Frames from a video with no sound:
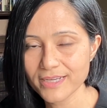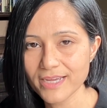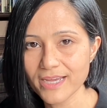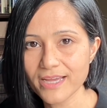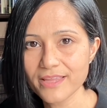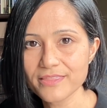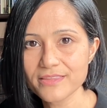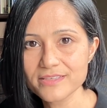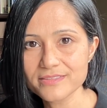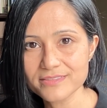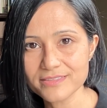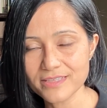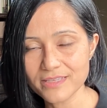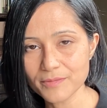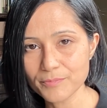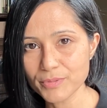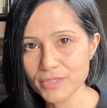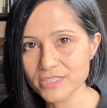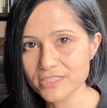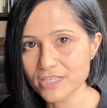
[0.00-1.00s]
And this
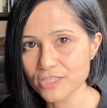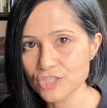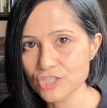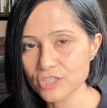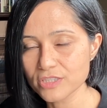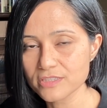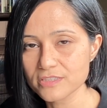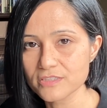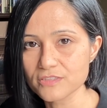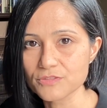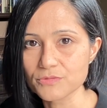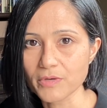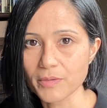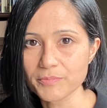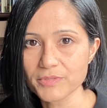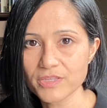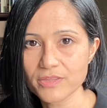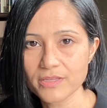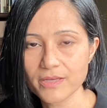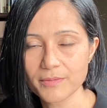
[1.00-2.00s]
can potentially
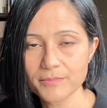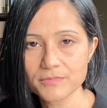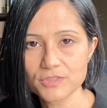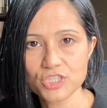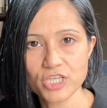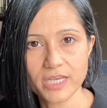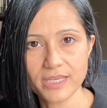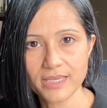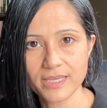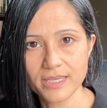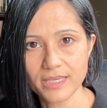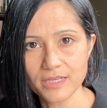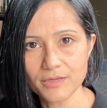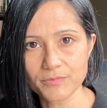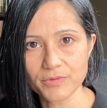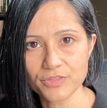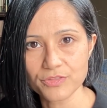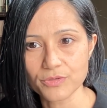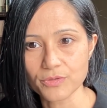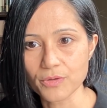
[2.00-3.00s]
disrupt them checking in
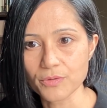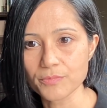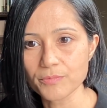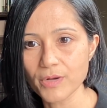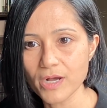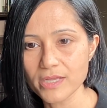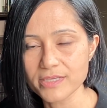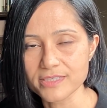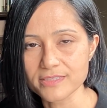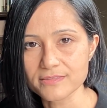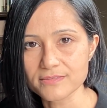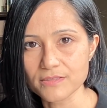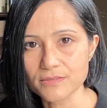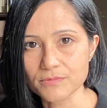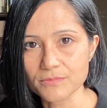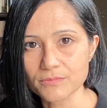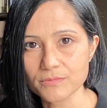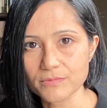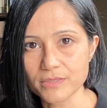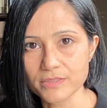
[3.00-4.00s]
with their own bodies
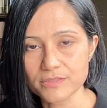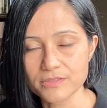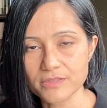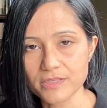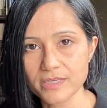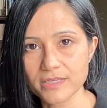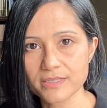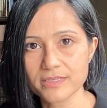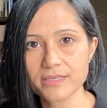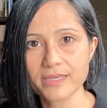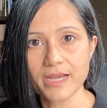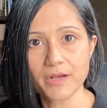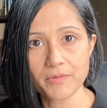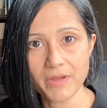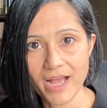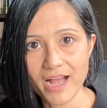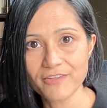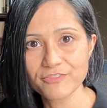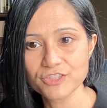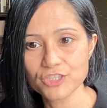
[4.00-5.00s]
on whether they now
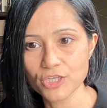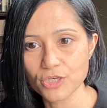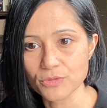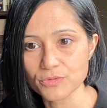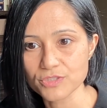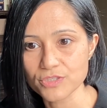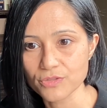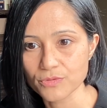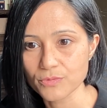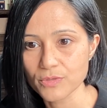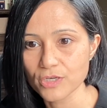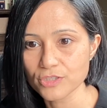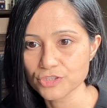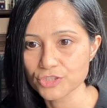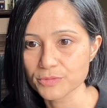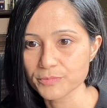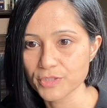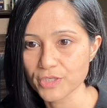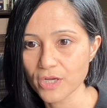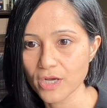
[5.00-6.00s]
have to go to the
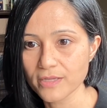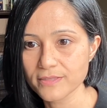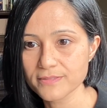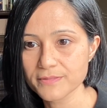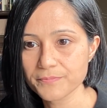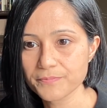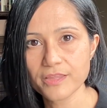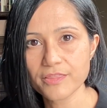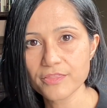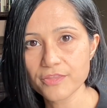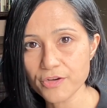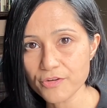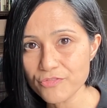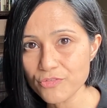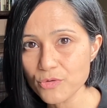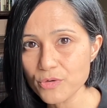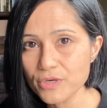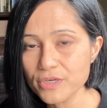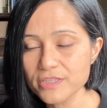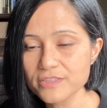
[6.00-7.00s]
washroom or not.
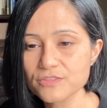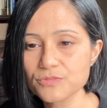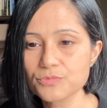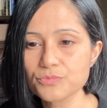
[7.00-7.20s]
Therefore, it's